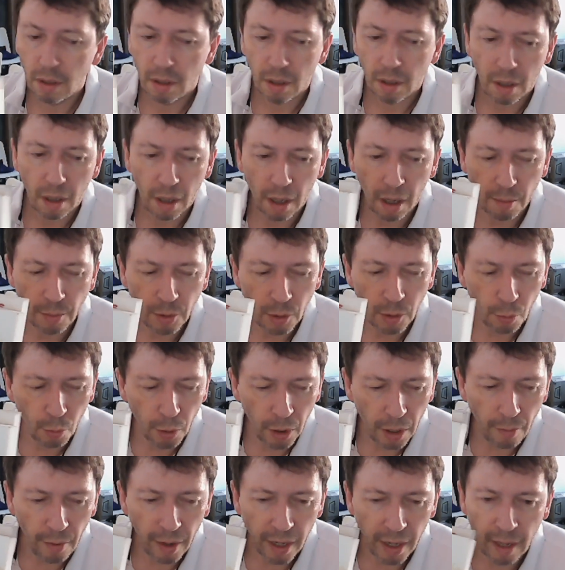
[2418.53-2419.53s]
Would I
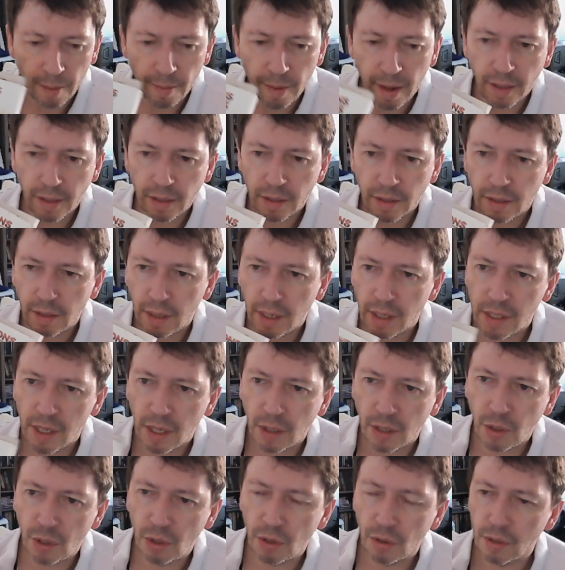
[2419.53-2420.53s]
recommend
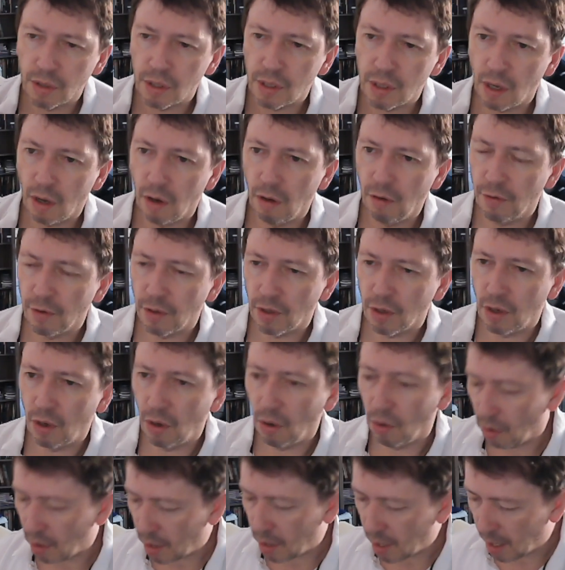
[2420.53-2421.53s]
Essentials over the
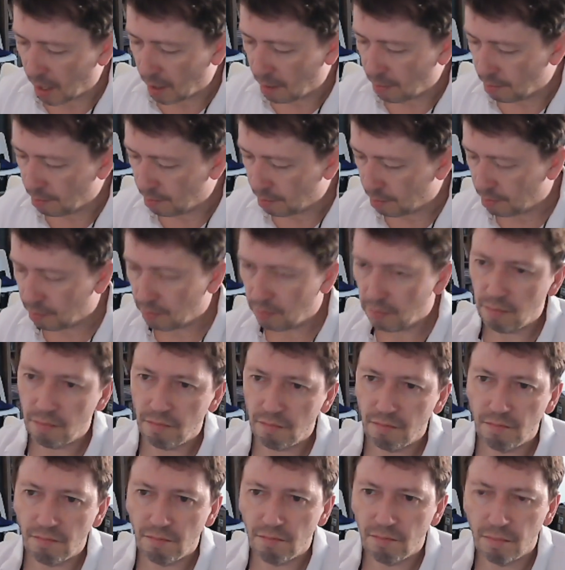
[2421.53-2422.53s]
core game,
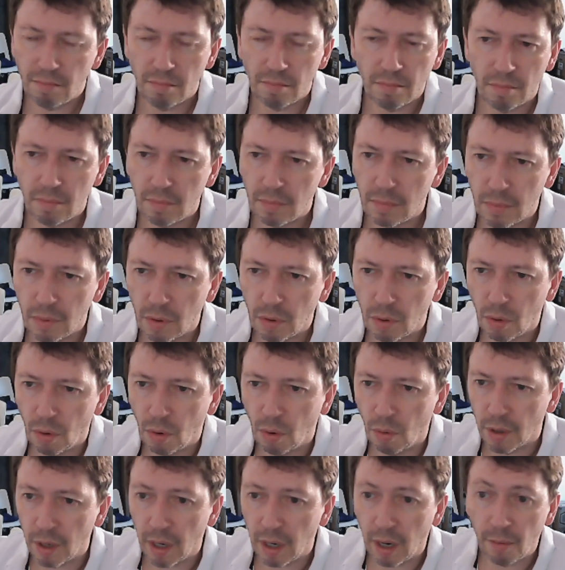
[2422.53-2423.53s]
or
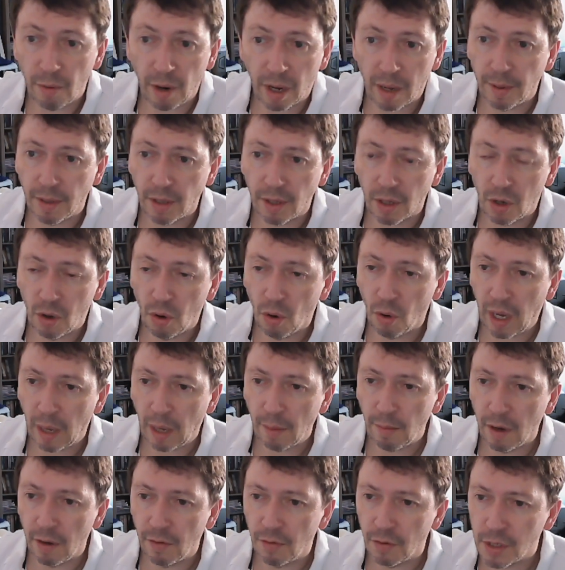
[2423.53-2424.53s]
would I recommend the core game
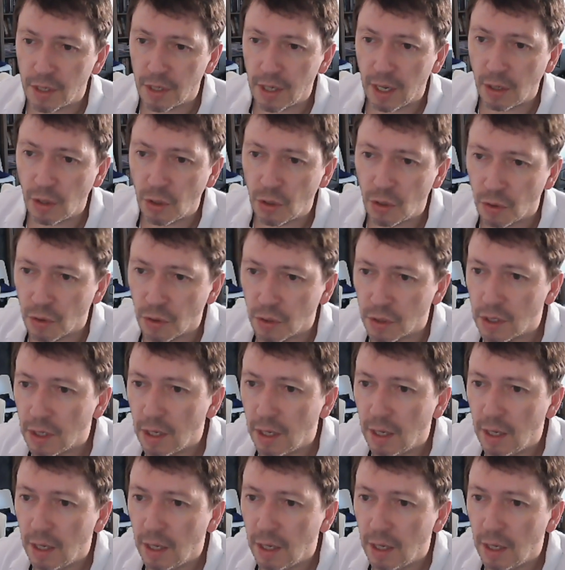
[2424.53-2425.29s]
over Essentials?